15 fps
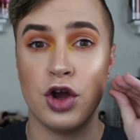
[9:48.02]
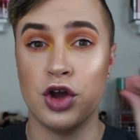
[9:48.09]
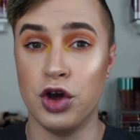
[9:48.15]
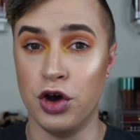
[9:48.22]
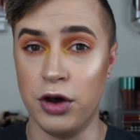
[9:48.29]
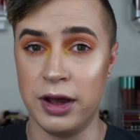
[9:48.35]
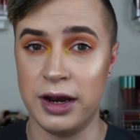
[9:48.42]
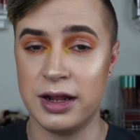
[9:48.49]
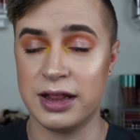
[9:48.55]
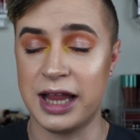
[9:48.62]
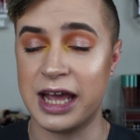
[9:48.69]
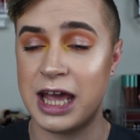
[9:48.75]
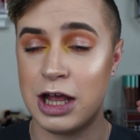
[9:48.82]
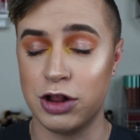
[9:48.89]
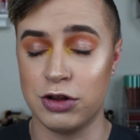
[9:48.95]
good.
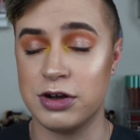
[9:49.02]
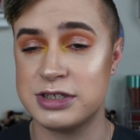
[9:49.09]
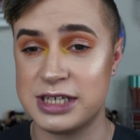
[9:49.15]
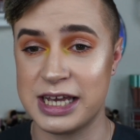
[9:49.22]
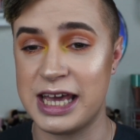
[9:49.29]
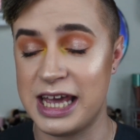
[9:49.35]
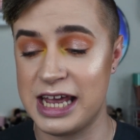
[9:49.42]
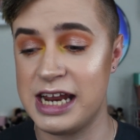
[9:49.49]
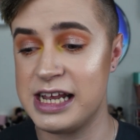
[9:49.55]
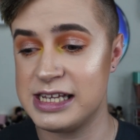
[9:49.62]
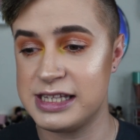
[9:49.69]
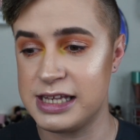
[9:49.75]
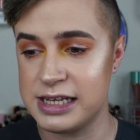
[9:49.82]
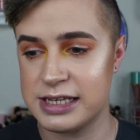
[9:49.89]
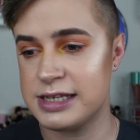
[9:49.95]
Like, it looks like it
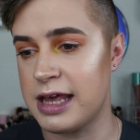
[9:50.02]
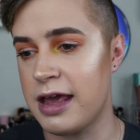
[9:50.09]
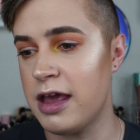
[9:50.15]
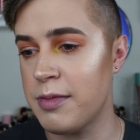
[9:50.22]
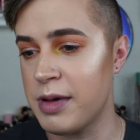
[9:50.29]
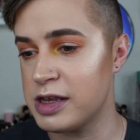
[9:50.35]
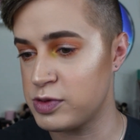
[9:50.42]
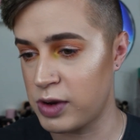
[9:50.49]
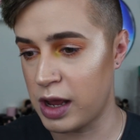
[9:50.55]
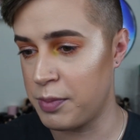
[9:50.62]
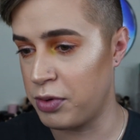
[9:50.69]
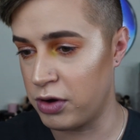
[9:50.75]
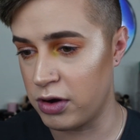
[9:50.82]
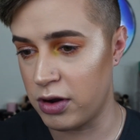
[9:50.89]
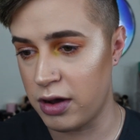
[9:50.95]
is the same as when I
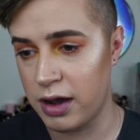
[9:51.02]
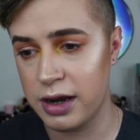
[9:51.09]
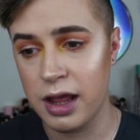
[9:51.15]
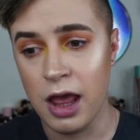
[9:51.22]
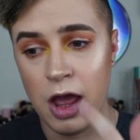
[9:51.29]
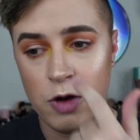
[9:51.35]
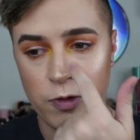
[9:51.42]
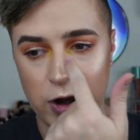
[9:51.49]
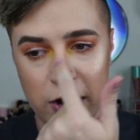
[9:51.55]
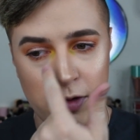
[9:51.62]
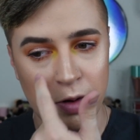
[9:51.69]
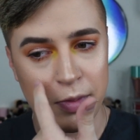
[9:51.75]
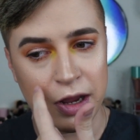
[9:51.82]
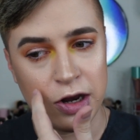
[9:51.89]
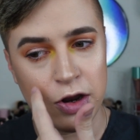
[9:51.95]
put it on, right
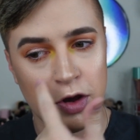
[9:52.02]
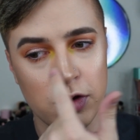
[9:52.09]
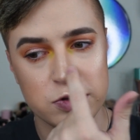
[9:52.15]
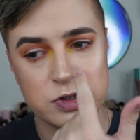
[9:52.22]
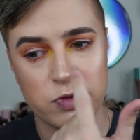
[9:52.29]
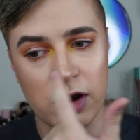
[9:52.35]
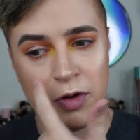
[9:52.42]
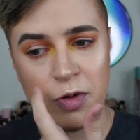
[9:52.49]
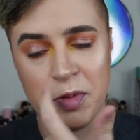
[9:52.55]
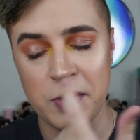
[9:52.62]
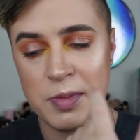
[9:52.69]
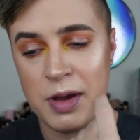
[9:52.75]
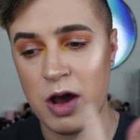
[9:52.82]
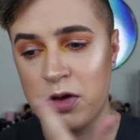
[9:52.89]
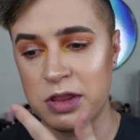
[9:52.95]
around my nose and right around my
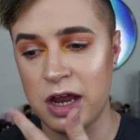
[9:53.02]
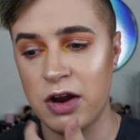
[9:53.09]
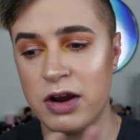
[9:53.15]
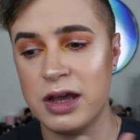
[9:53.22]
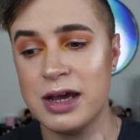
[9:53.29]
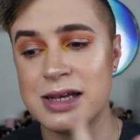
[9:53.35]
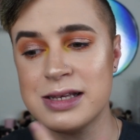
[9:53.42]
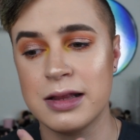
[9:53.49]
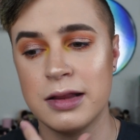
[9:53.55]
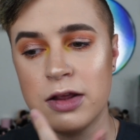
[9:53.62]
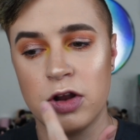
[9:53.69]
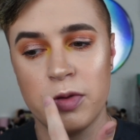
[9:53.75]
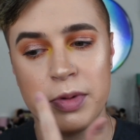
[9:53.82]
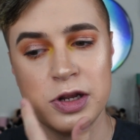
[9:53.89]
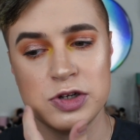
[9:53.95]
mouth area. It's a
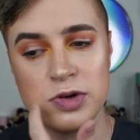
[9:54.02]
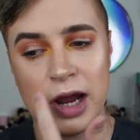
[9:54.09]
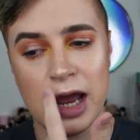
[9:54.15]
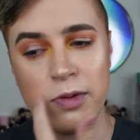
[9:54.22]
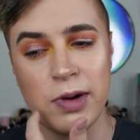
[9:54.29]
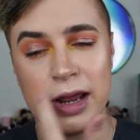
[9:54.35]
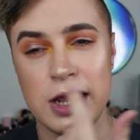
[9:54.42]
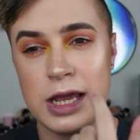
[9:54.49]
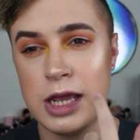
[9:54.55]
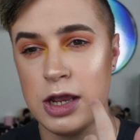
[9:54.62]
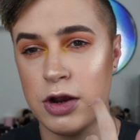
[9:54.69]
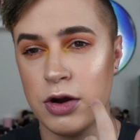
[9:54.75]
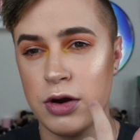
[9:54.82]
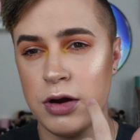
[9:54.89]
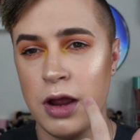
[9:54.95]
little bit dry right
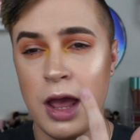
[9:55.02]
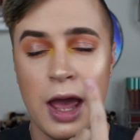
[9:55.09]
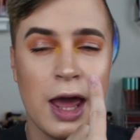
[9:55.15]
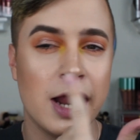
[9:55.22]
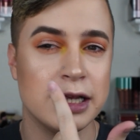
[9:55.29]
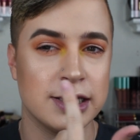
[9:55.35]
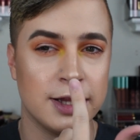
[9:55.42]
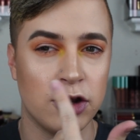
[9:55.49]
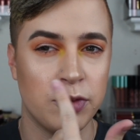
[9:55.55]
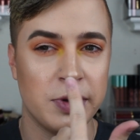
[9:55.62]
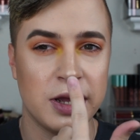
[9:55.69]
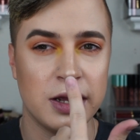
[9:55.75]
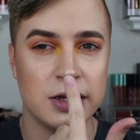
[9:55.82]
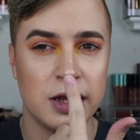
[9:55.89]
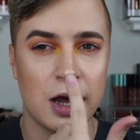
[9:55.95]
here, and it's a little
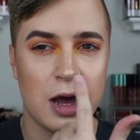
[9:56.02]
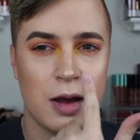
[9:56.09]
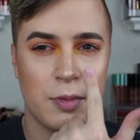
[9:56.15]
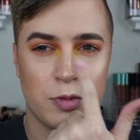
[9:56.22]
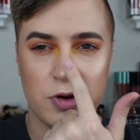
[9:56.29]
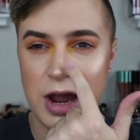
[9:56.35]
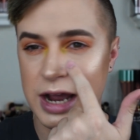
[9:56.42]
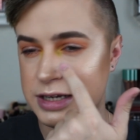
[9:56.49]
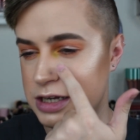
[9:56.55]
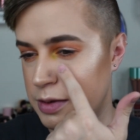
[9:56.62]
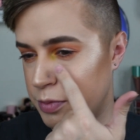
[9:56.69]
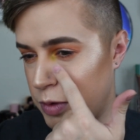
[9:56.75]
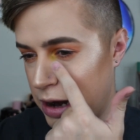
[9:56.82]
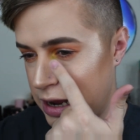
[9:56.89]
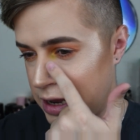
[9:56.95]
bit cracked
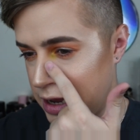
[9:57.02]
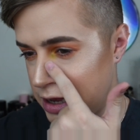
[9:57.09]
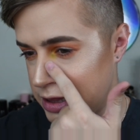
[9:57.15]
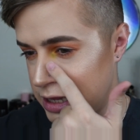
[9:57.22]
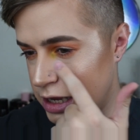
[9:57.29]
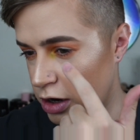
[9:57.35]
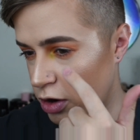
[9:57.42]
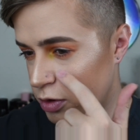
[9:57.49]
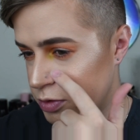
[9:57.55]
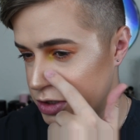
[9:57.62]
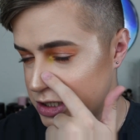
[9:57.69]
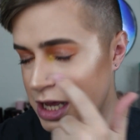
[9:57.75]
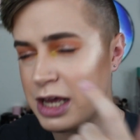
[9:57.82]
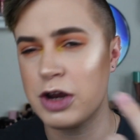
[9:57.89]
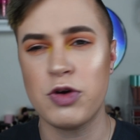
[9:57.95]
up right in here. It's
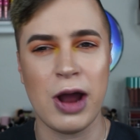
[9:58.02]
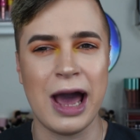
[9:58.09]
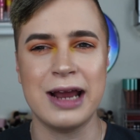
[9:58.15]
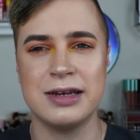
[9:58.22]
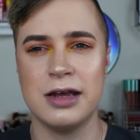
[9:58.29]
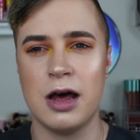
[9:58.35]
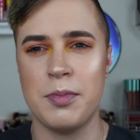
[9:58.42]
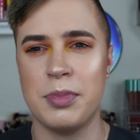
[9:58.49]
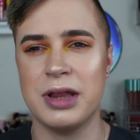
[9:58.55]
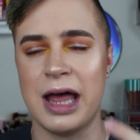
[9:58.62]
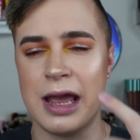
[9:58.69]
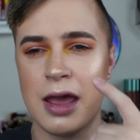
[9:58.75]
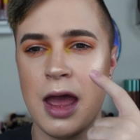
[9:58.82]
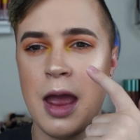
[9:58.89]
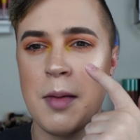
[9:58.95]
not cracked up, but,
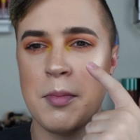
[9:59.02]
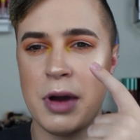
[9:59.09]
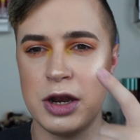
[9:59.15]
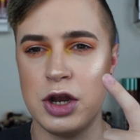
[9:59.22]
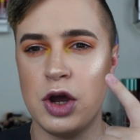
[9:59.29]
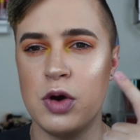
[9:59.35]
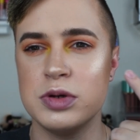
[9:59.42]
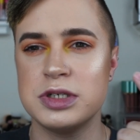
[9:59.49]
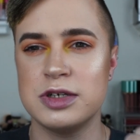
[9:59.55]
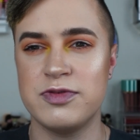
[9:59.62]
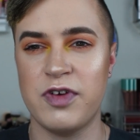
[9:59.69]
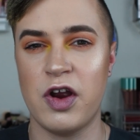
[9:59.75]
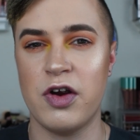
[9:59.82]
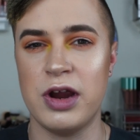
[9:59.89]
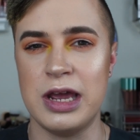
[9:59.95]
like, my nose is
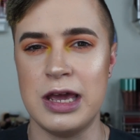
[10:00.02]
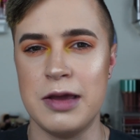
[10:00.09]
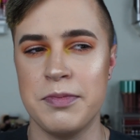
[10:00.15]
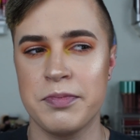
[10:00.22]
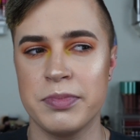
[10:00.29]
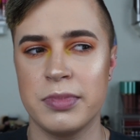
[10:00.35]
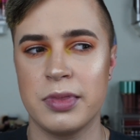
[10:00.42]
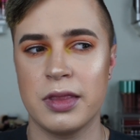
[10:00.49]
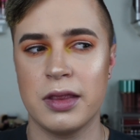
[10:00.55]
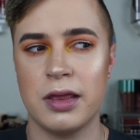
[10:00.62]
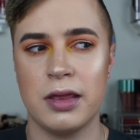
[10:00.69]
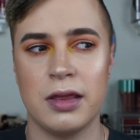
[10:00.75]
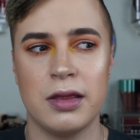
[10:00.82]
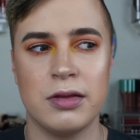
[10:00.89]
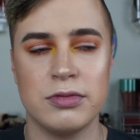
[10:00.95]
very
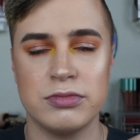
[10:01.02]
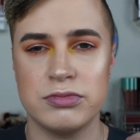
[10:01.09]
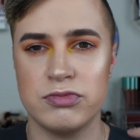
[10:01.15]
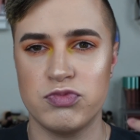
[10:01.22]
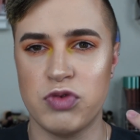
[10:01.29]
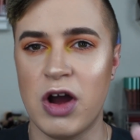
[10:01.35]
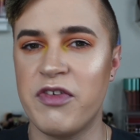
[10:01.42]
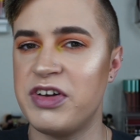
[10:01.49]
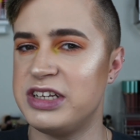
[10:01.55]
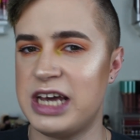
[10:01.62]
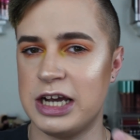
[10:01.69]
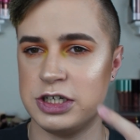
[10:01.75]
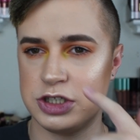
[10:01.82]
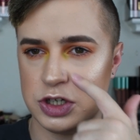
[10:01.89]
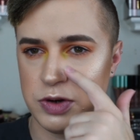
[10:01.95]
rough in
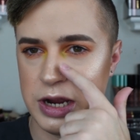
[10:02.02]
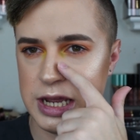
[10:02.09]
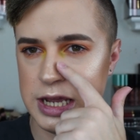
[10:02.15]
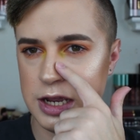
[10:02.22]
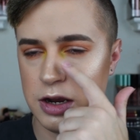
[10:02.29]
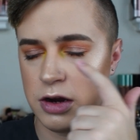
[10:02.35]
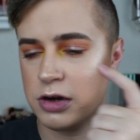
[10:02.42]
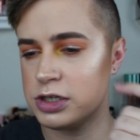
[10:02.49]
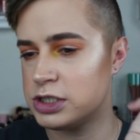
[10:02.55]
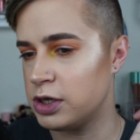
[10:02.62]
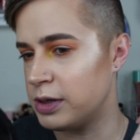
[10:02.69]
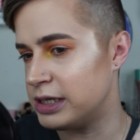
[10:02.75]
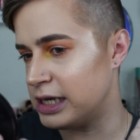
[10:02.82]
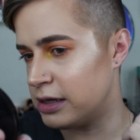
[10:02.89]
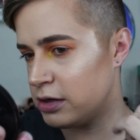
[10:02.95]
texture right here,
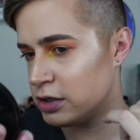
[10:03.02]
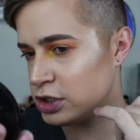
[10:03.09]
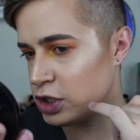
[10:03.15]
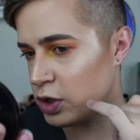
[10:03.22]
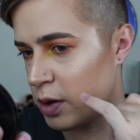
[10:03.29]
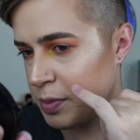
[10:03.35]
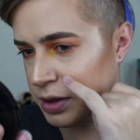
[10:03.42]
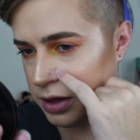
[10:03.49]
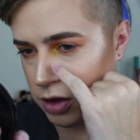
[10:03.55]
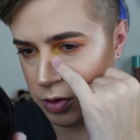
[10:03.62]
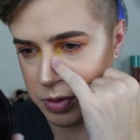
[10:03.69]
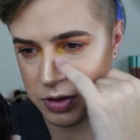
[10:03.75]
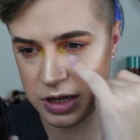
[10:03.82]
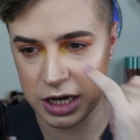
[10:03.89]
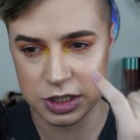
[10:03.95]
so it did up a little
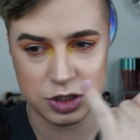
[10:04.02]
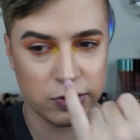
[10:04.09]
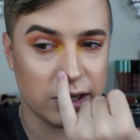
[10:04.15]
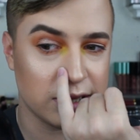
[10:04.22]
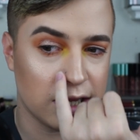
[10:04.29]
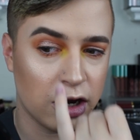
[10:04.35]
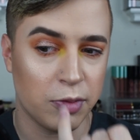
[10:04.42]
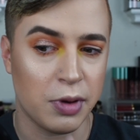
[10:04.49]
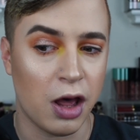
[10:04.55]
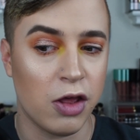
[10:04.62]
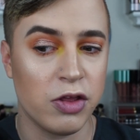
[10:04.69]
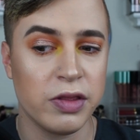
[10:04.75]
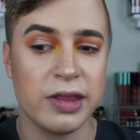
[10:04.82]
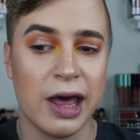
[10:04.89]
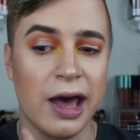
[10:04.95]
bit of texture right there. But
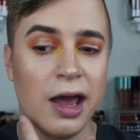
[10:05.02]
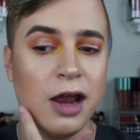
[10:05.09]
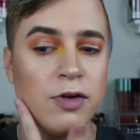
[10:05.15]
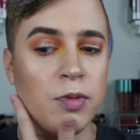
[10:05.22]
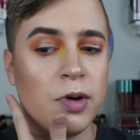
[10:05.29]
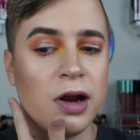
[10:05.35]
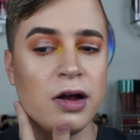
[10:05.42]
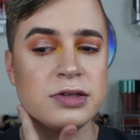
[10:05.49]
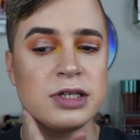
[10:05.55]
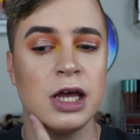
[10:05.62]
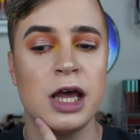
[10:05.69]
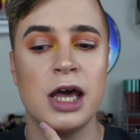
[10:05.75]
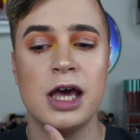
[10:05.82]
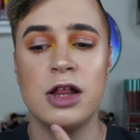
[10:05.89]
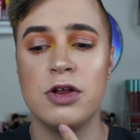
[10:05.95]
other than that, everywhere else,
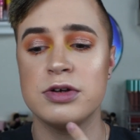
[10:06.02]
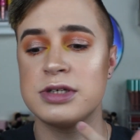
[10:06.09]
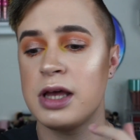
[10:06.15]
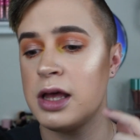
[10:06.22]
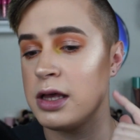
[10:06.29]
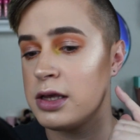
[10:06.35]
it looks